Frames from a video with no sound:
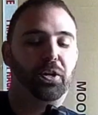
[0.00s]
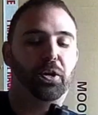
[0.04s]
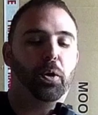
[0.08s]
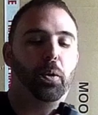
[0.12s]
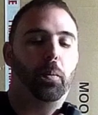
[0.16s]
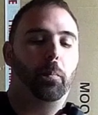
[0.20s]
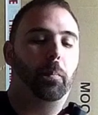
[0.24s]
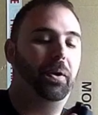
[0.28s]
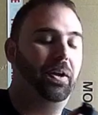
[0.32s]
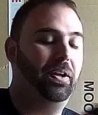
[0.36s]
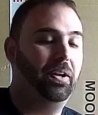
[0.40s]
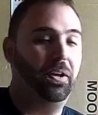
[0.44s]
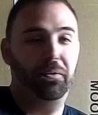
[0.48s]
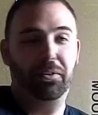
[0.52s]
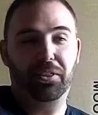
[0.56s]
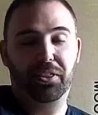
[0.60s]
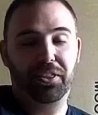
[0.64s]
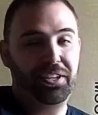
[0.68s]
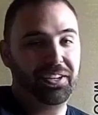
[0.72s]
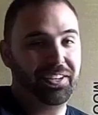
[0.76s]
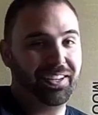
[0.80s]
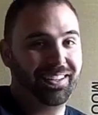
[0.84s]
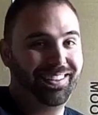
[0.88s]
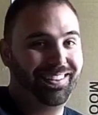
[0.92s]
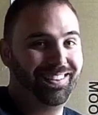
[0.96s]
But I don't
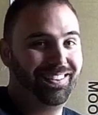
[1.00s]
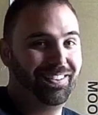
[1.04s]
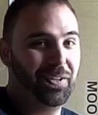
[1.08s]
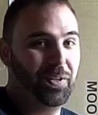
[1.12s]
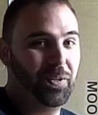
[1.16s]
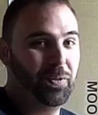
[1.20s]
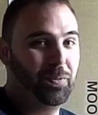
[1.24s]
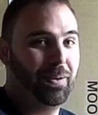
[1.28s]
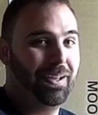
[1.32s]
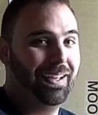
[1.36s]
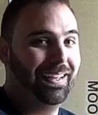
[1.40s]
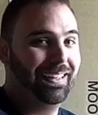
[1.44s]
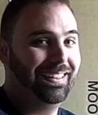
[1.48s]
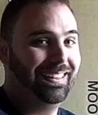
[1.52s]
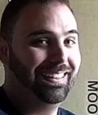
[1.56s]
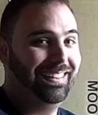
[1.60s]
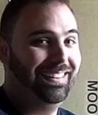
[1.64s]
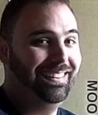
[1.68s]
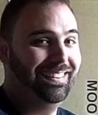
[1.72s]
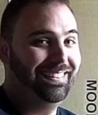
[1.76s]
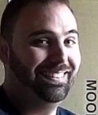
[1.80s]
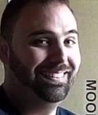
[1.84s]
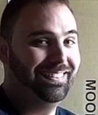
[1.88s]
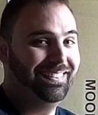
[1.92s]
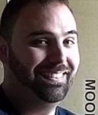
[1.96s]
think I did too badly,
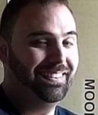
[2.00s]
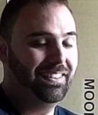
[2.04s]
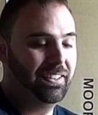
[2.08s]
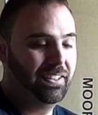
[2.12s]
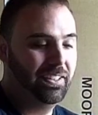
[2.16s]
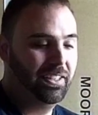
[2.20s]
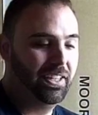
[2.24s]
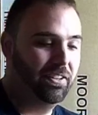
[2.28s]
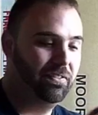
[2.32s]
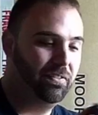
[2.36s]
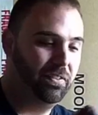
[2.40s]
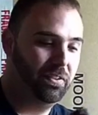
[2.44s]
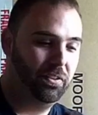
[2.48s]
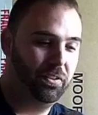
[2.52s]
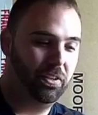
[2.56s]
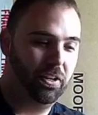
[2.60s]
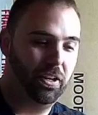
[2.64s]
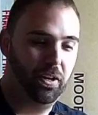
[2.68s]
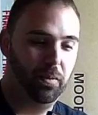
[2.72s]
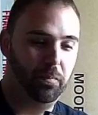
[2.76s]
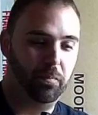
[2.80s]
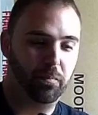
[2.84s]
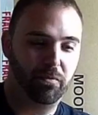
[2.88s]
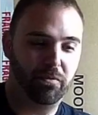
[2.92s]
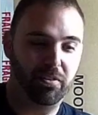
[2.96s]
given that
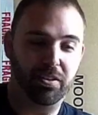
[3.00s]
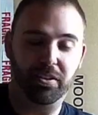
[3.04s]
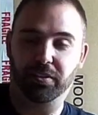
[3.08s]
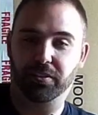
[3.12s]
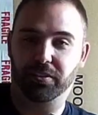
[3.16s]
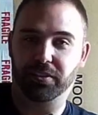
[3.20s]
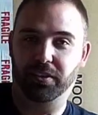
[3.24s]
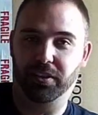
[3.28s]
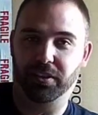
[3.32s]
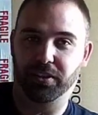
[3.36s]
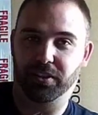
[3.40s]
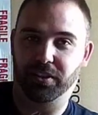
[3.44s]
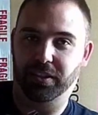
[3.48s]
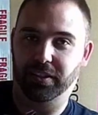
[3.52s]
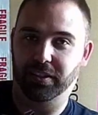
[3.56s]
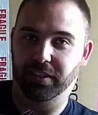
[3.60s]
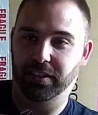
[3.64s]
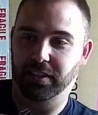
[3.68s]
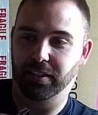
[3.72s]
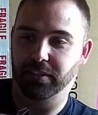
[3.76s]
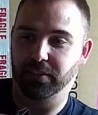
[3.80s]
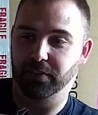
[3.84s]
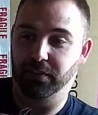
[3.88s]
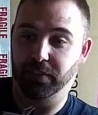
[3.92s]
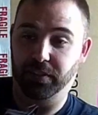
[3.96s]
I'm researching
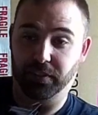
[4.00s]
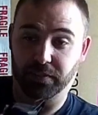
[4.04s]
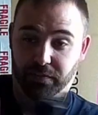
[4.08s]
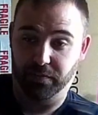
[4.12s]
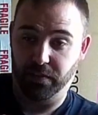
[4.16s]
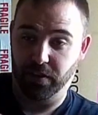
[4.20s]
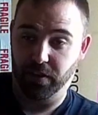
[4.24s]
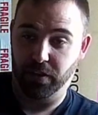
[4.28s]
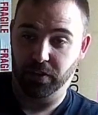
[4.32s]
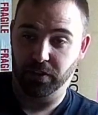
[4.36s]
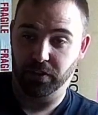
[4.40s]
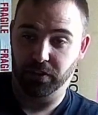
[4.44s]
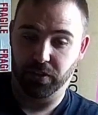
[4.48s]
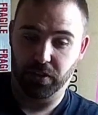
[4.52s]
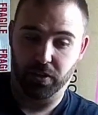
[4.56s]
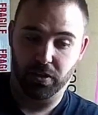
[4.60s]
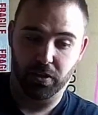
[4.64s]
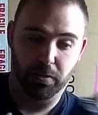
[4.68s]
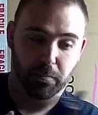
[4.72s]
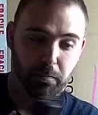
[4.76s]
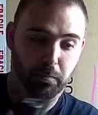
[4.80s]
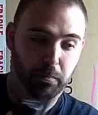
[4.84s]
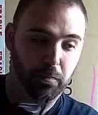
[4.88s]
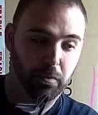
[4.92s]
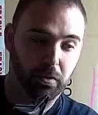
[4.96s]
this for the first
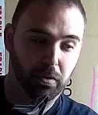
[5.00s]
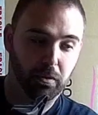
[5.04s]
time